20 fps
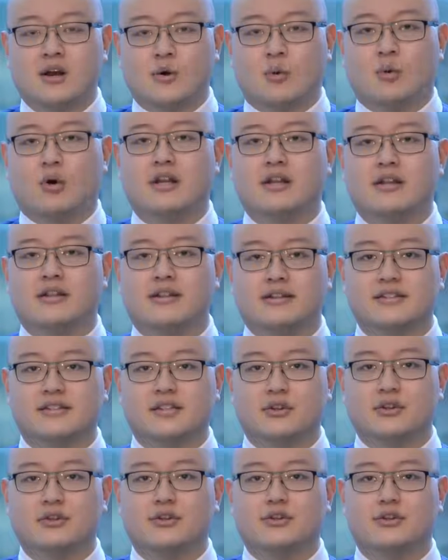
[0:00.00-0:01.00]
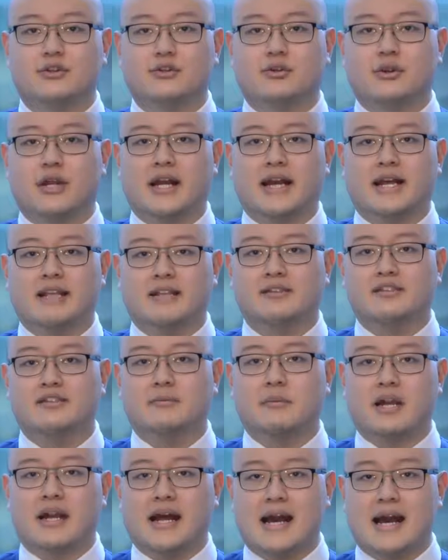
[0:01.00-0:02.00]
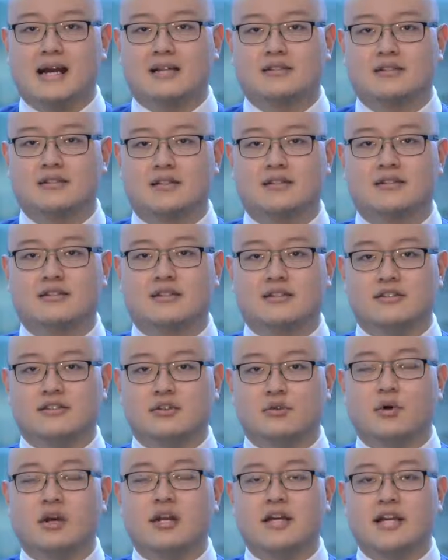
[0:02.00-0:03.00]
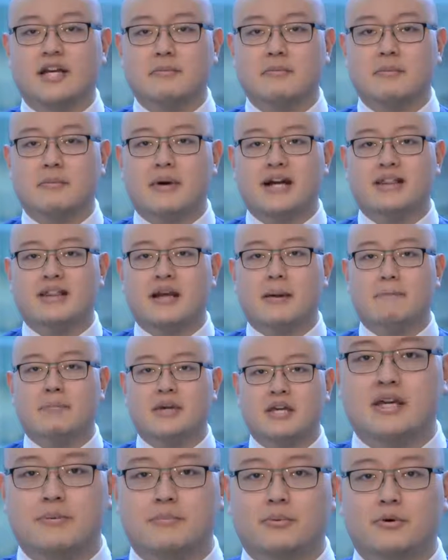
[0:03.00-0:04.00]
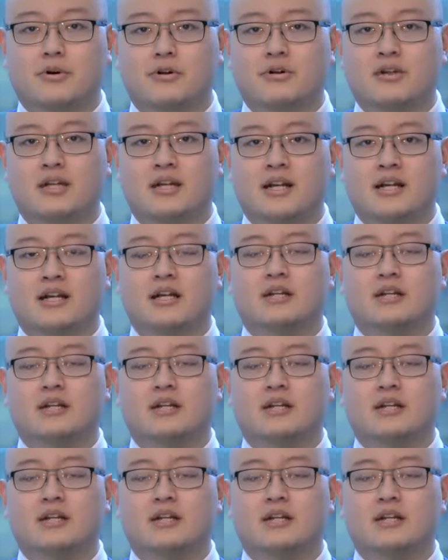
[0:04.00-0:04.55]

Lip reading: One of the things you can do to create endless amount of assets is you want to keep in mind that people